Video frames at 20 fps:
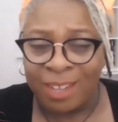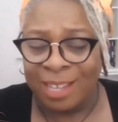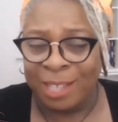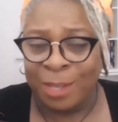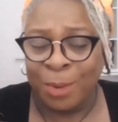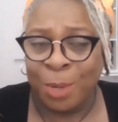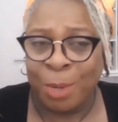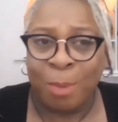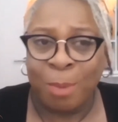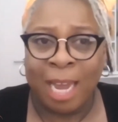
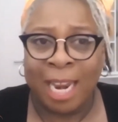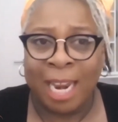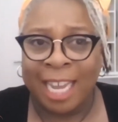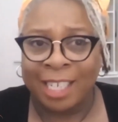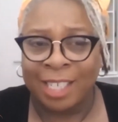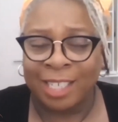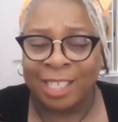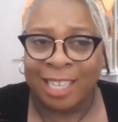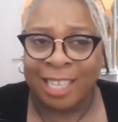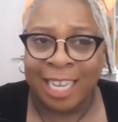talk about
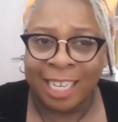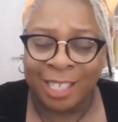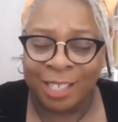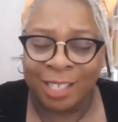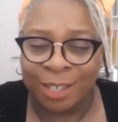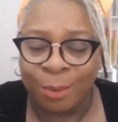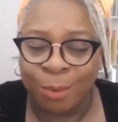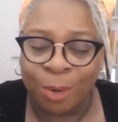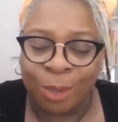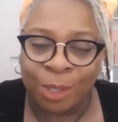
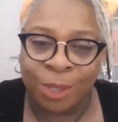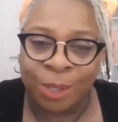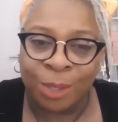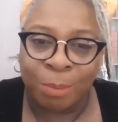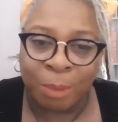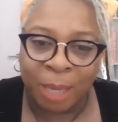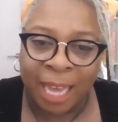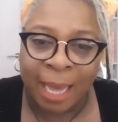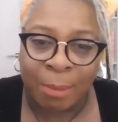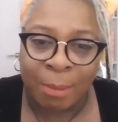legislation and what should
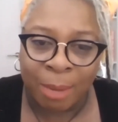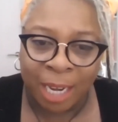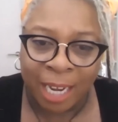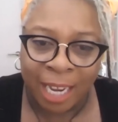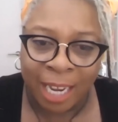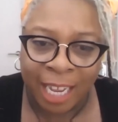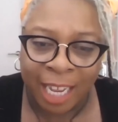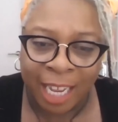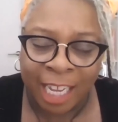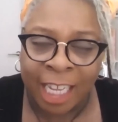be
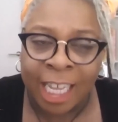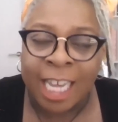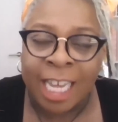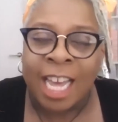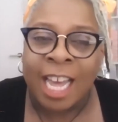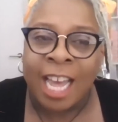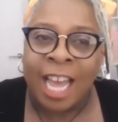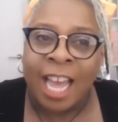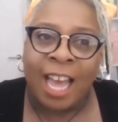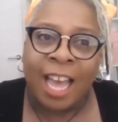happening,
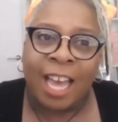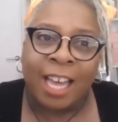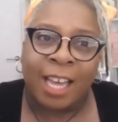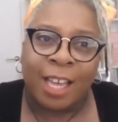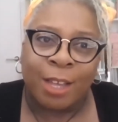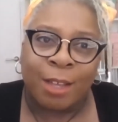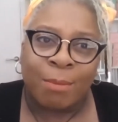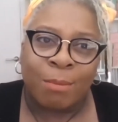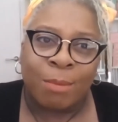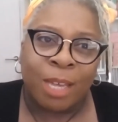
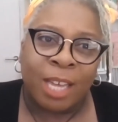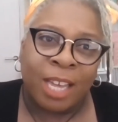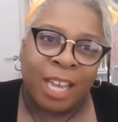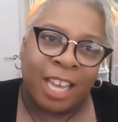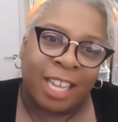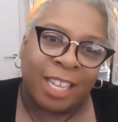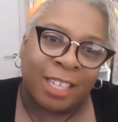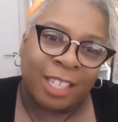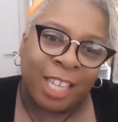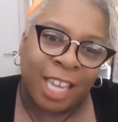
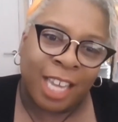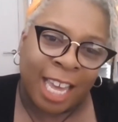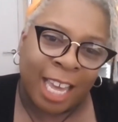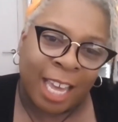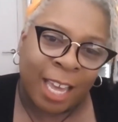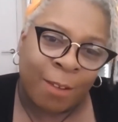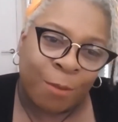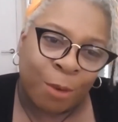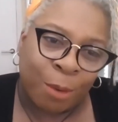and to hear